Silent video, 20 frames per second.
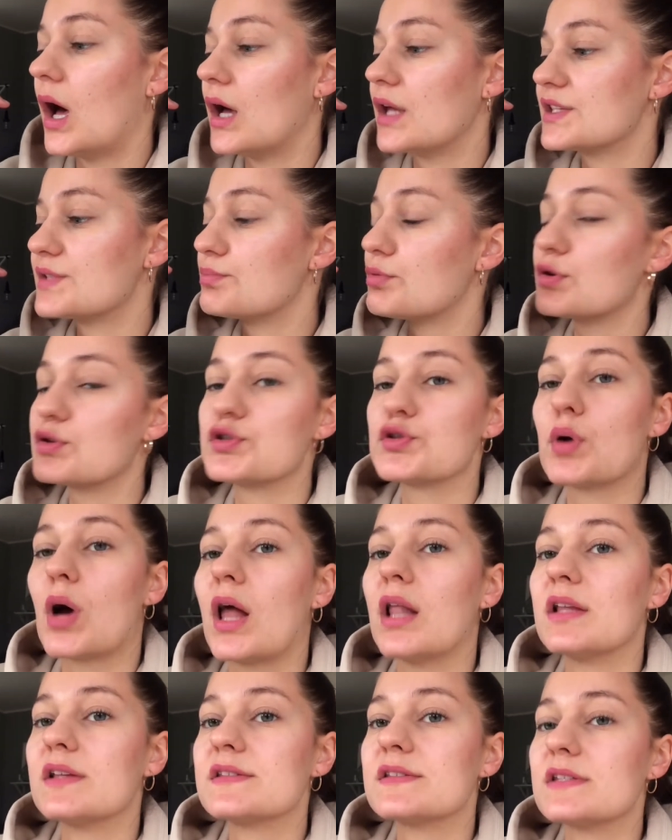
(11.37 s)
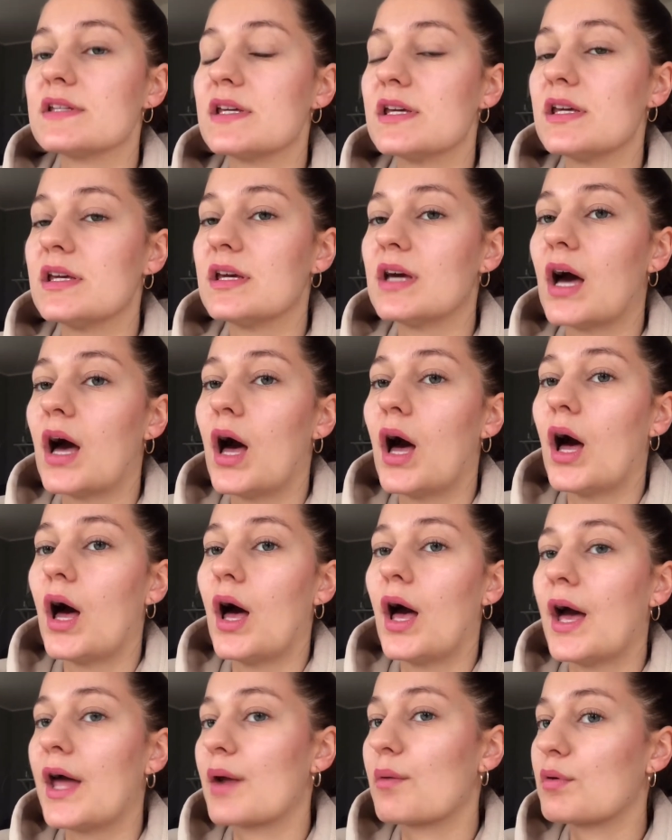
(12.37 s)
spirituality,
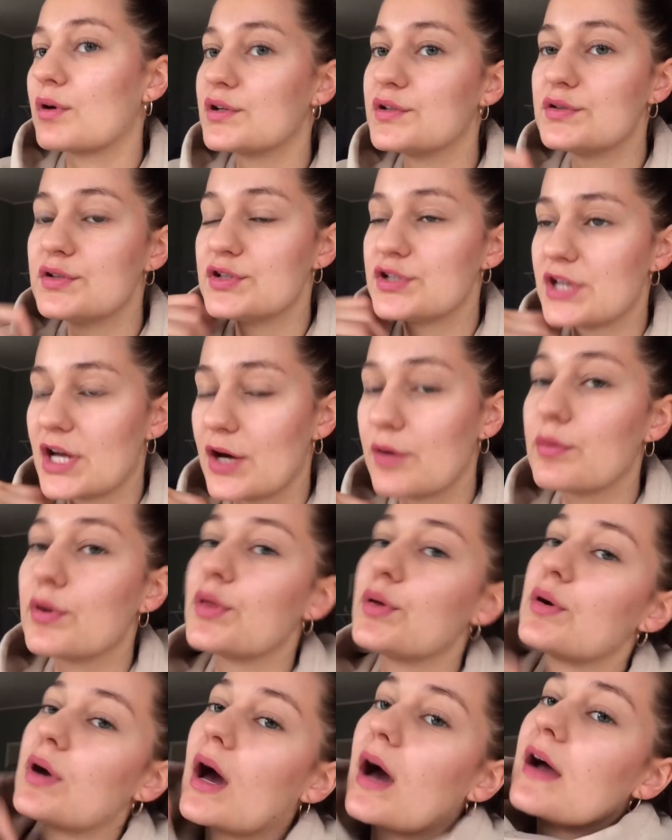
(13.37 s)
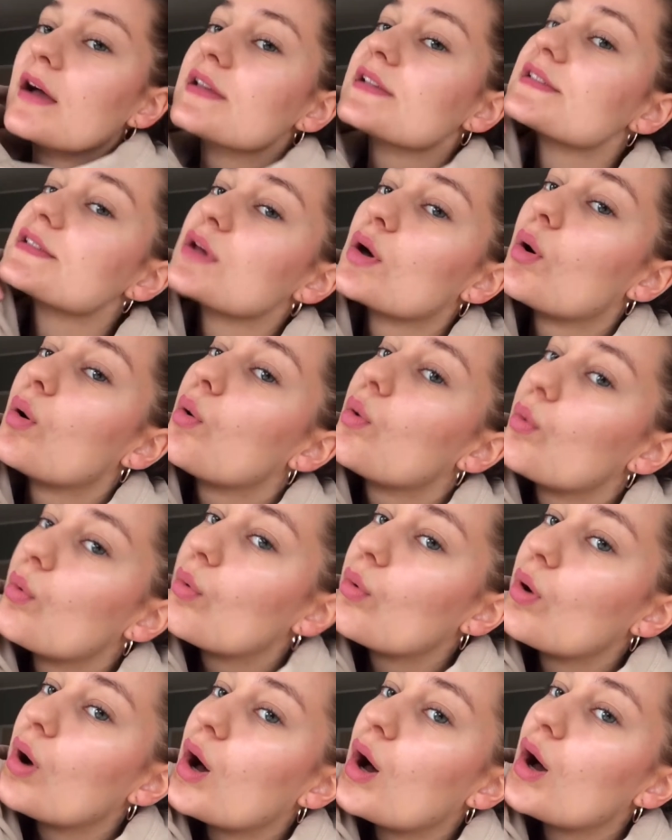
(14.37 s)
and I wanted to share with you guys.
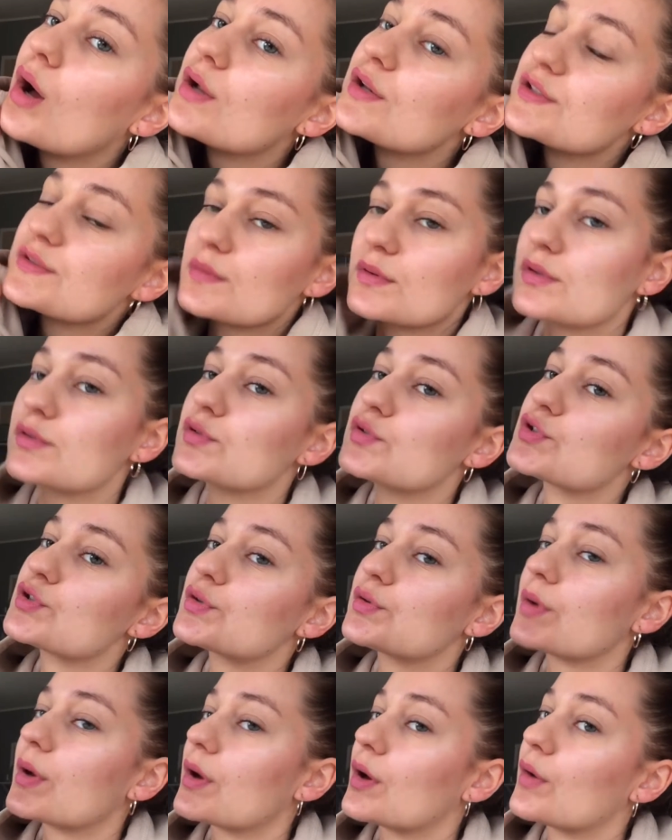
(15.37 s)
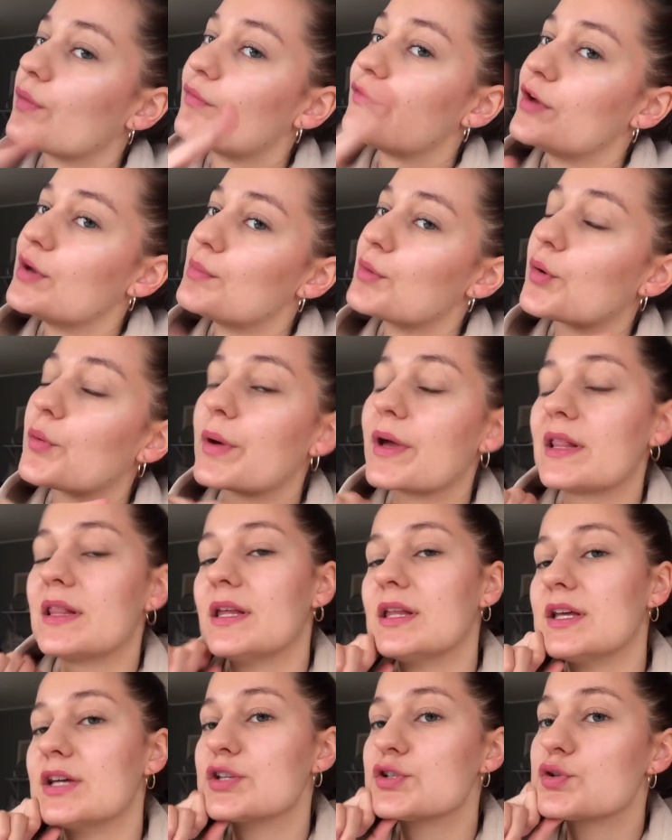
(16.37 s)
So I just wanted to film a quick
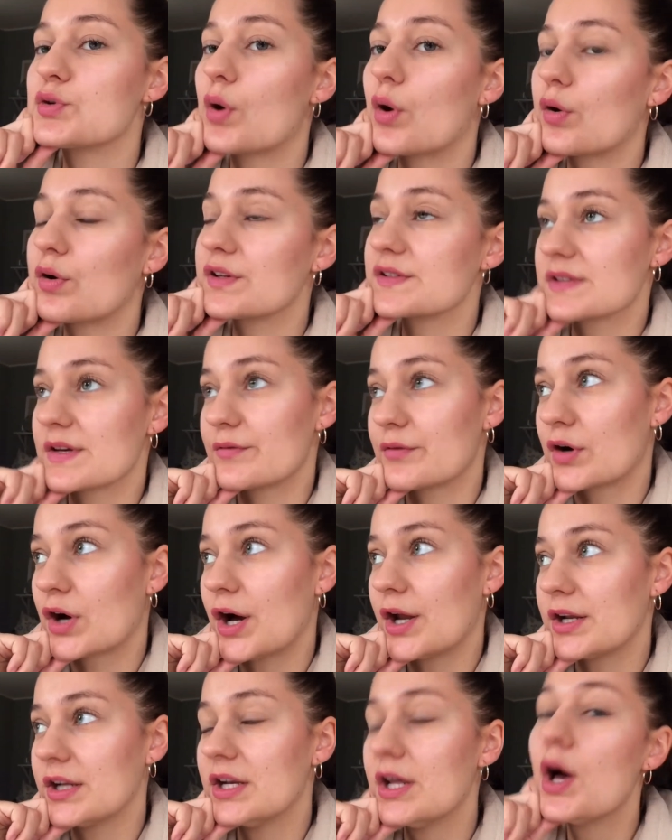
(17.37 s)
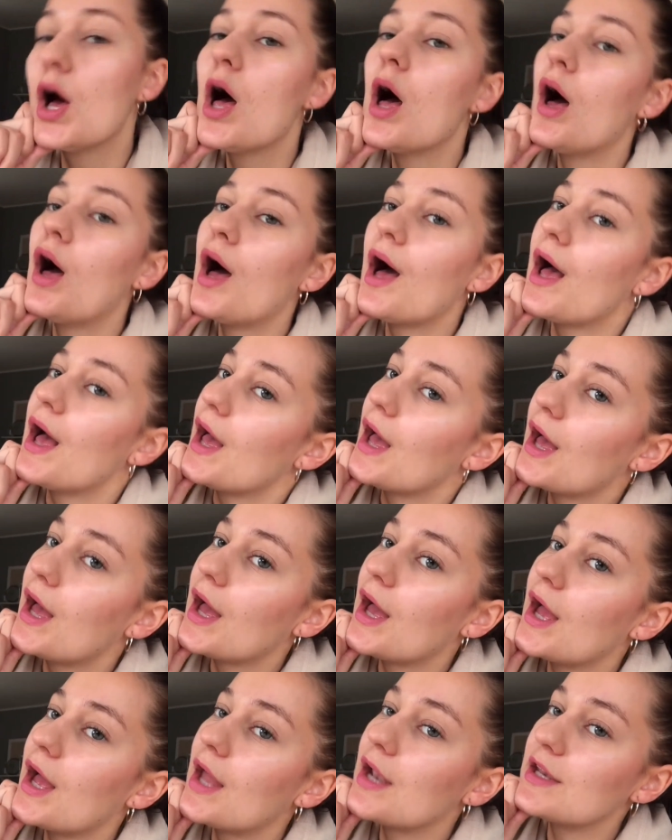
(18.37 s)
little intro because I forgot it.
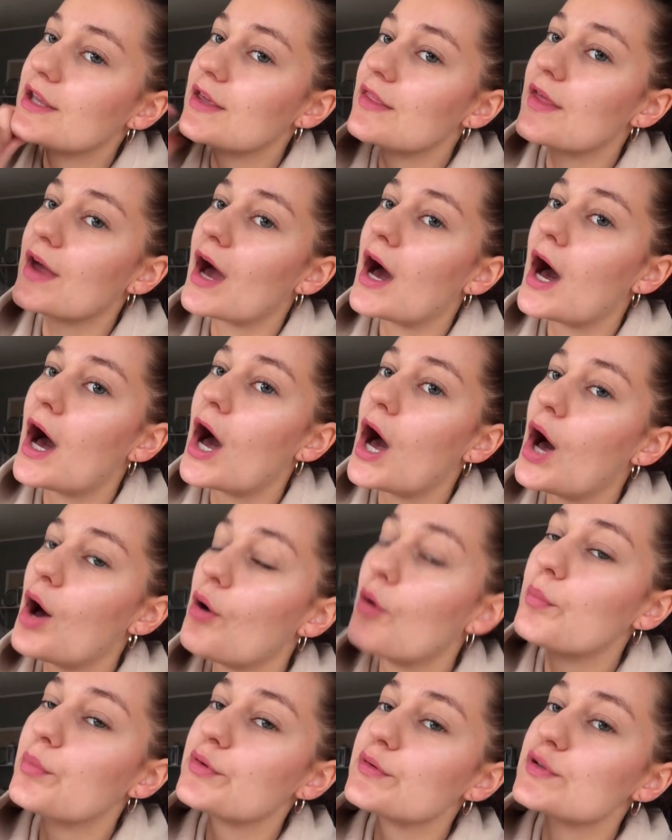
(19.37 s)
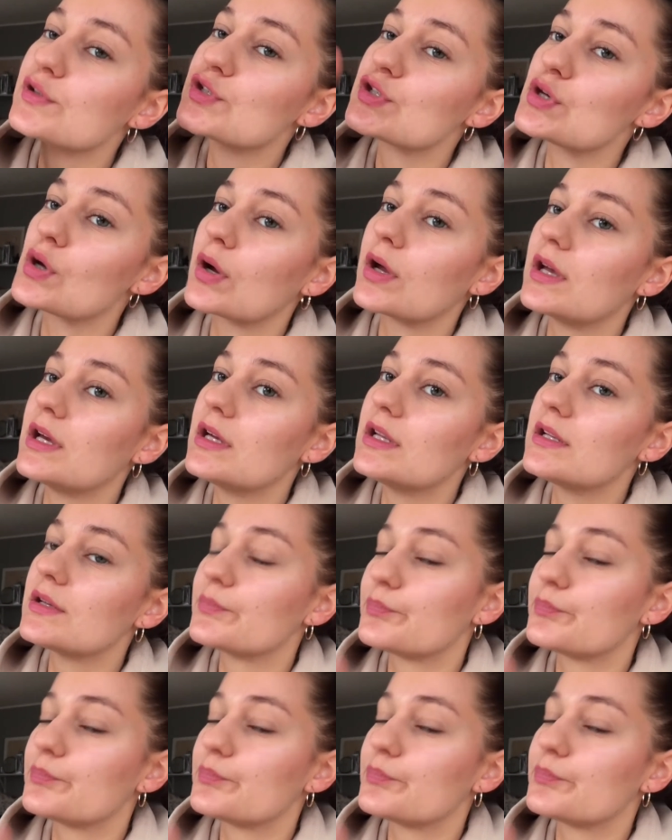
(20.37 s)
And here they are. I hope you enjoy it.